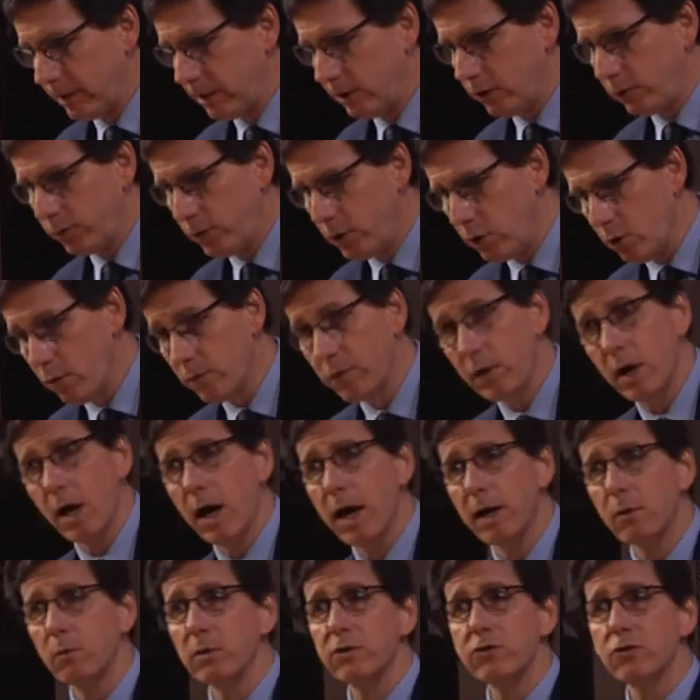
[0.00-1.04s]
His view of
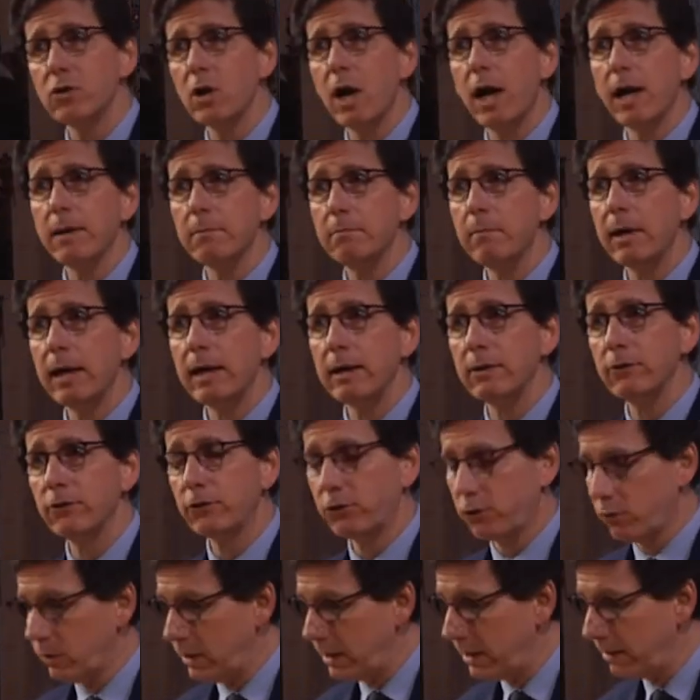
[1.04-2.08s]
God was not
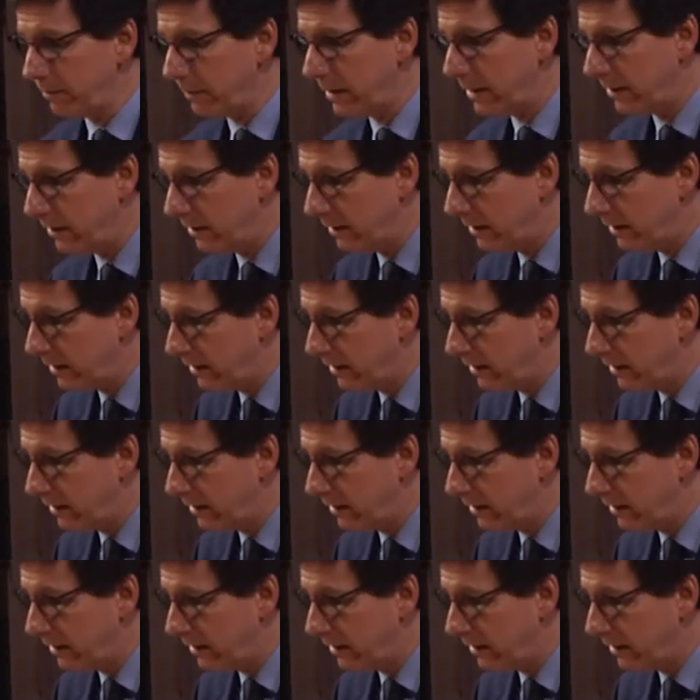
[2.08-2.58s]
mainstream.